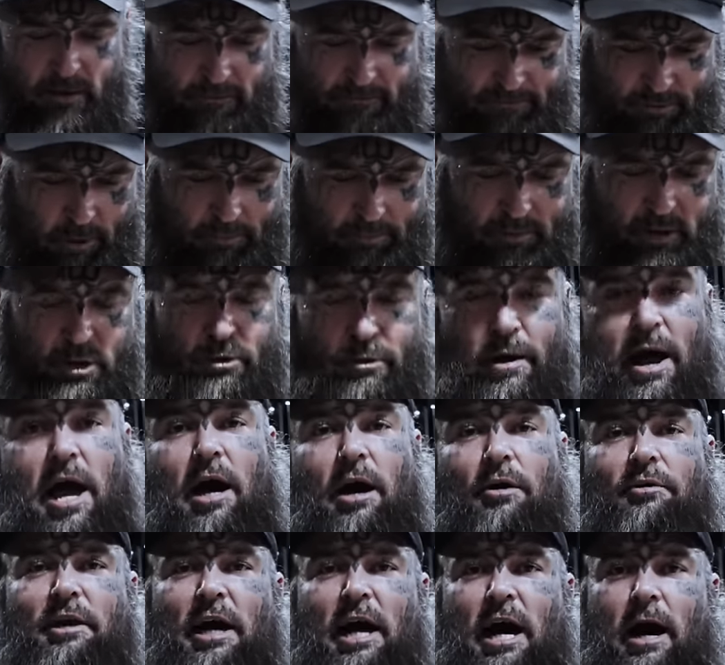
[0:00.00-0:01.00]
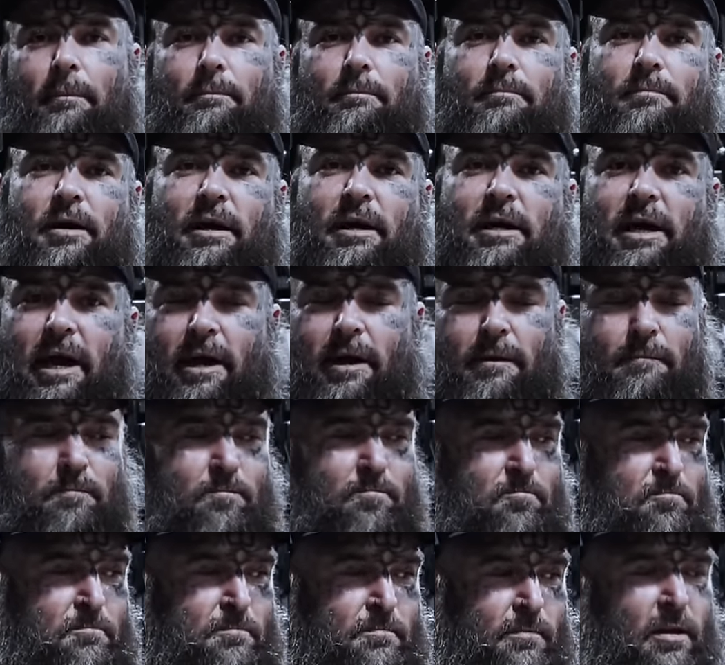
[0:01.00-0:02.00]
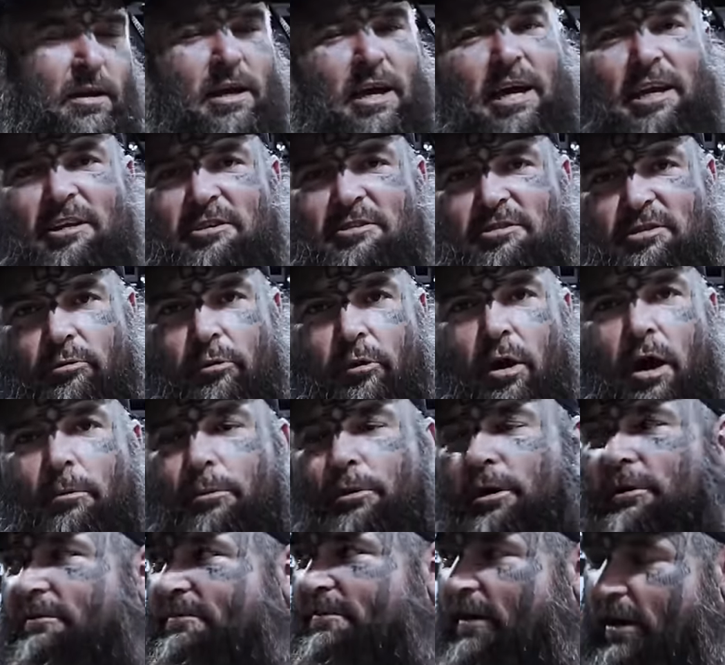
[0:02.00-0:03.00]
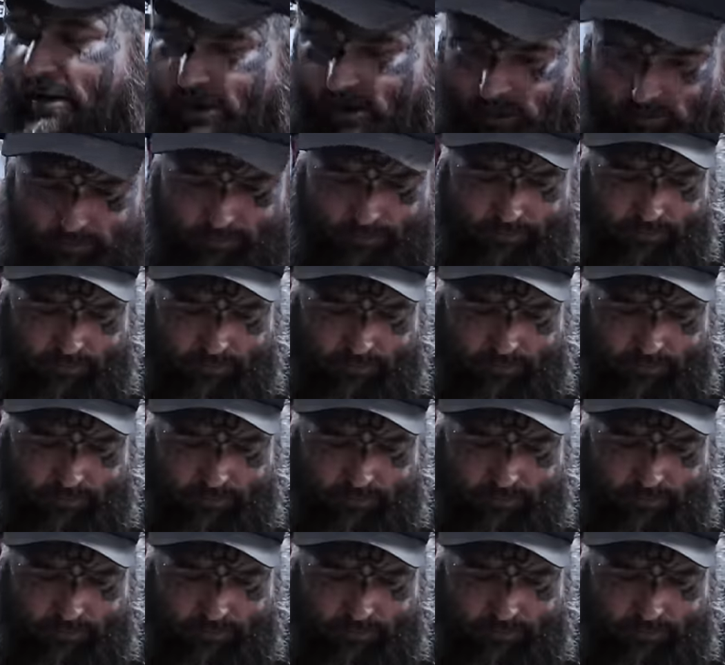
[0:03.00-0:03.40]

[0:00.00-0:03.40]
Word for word: from the ground up, okay? It is the right word, fuck it.